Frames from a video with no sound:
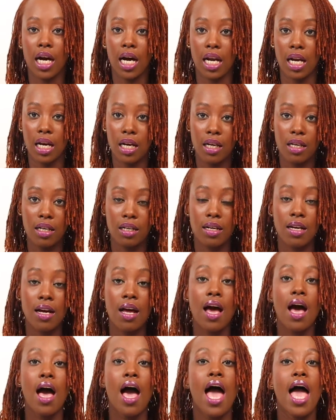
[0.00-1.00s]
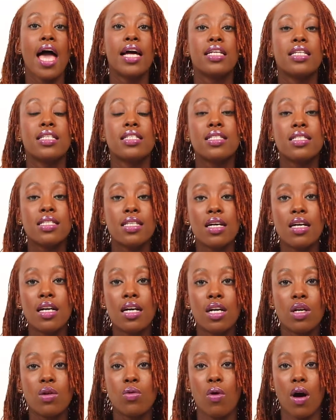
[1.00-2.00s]
color, and the
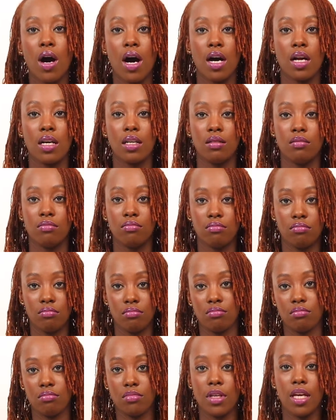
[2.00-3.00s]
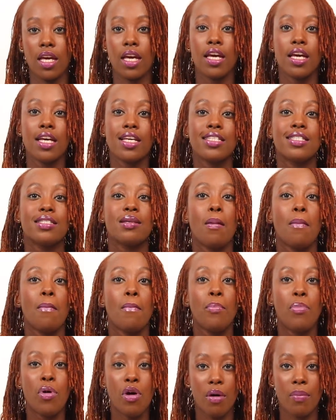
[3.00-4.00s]
third one is
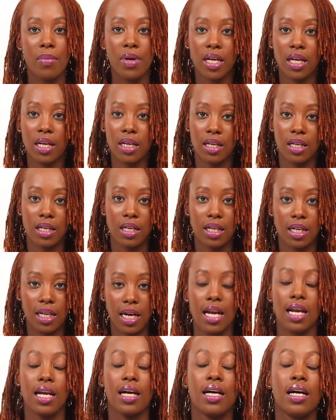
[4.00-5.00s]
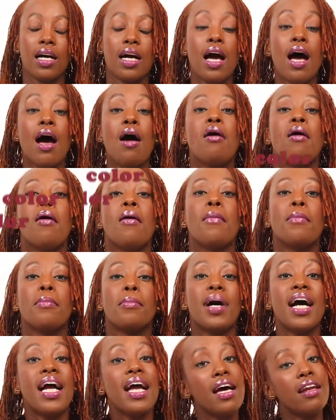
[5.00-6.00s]
permanent color.
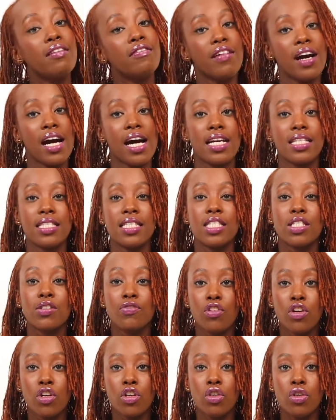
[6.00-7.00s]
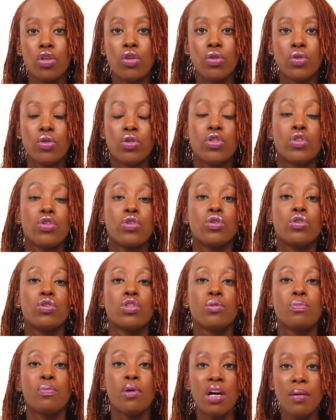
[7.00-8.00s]
My advice is for you to
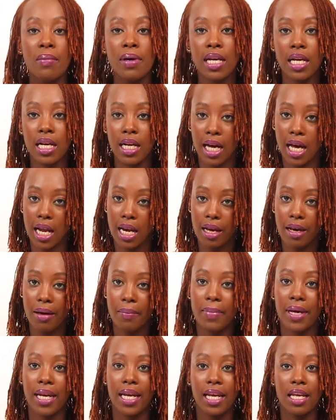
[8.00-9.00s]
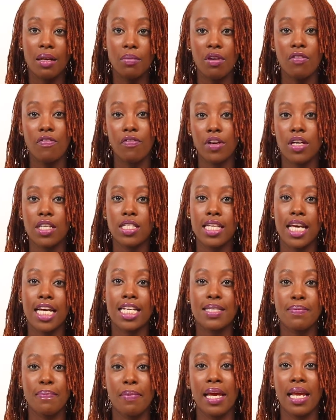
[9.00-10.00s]
use permanent color, but let me first
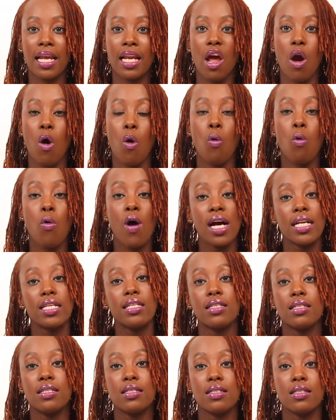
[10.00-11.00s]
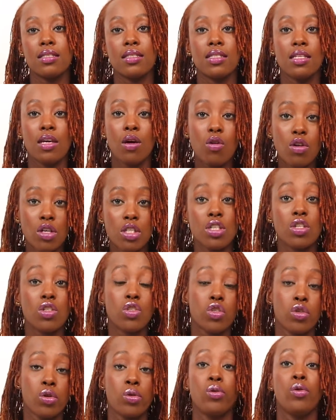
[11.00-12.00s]
explain what the other
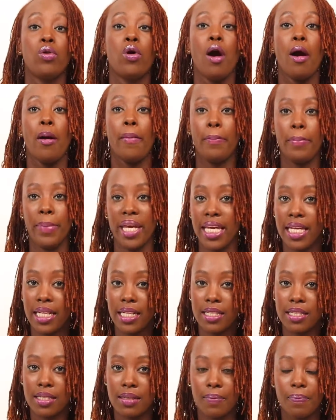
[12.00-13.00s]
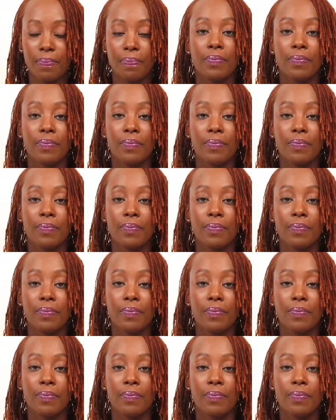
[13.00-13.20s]
2 means.